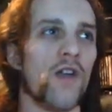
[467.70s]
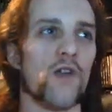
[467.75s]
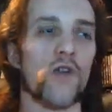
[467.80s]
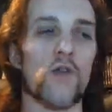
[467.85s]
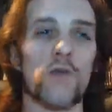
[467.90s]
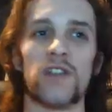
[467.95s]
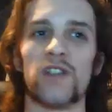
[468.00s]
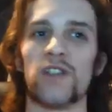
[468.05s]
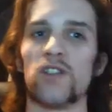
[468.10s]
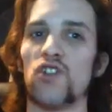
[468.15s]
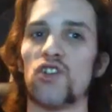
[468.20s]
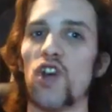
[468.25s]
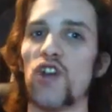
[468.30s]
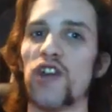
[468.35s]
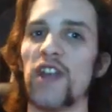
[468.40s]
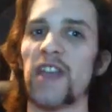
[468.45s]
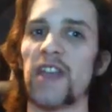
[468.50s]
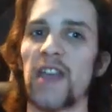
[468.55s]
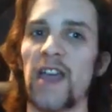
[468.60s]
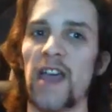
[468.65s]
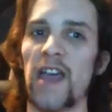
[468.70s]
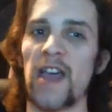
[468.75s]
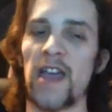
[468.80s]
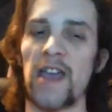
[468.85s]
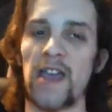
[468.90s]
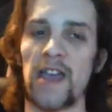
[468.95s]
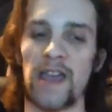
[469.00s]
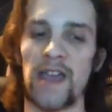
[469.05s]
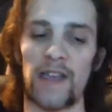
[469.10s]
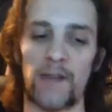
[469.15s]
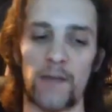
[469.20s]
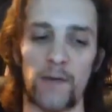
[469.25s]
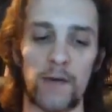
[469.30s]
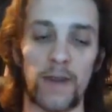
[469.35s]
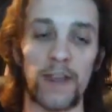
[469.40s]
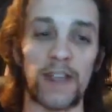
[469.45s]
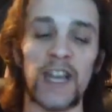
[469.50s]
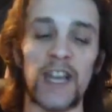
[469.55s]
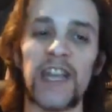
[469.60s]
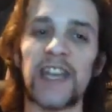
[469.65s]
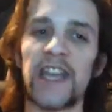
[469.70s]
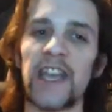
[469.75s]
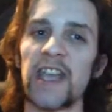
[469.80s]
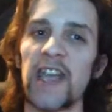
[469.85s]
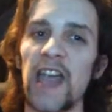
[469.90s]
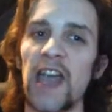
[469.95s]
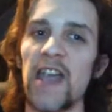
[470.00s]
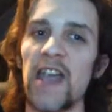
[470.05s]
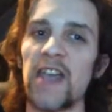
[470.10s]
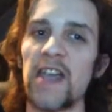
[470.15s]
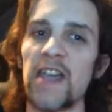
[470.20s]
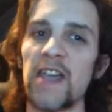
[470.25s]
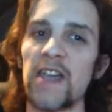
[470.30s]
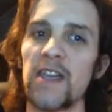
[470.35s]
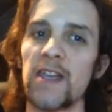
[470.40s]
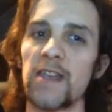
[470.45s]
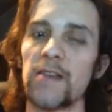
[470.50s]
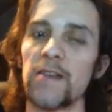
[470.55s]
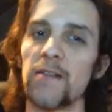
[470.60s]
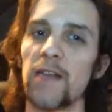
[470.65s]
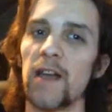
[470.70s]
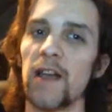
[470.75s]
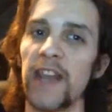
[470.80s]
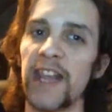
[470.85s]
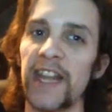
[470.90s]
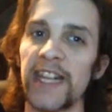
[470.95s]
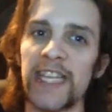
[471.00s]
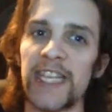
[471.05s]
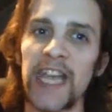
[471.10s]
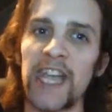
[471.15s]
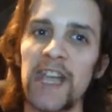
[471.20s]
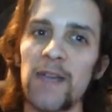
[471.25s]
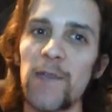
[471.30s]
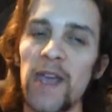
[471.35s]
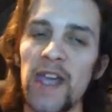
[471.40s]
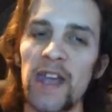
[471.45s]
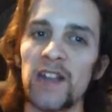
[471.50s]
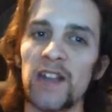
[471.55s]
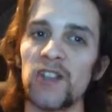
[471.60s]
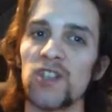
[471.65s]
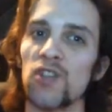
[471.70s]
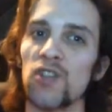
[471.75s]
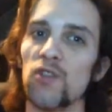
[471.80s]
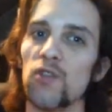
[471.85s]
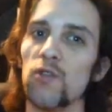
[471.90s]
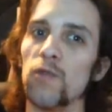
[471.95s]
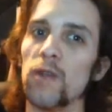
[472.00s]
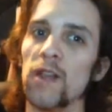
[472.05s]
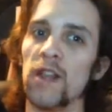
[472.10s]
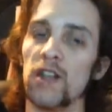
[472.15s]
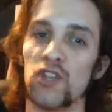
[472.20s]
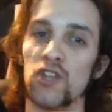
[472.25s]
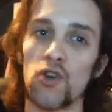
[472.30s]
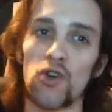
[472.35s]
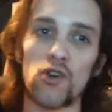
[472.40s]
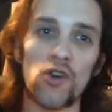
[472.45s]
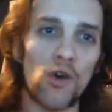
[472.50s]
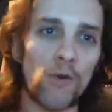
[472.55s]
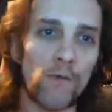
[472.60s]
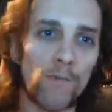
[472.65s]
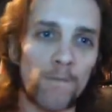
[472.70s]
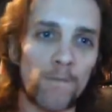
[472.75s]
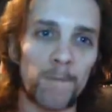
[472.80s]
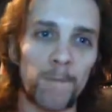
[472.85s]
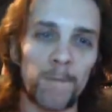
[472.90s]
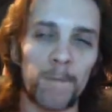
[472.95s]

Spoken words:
who is leading a elite team into a jungle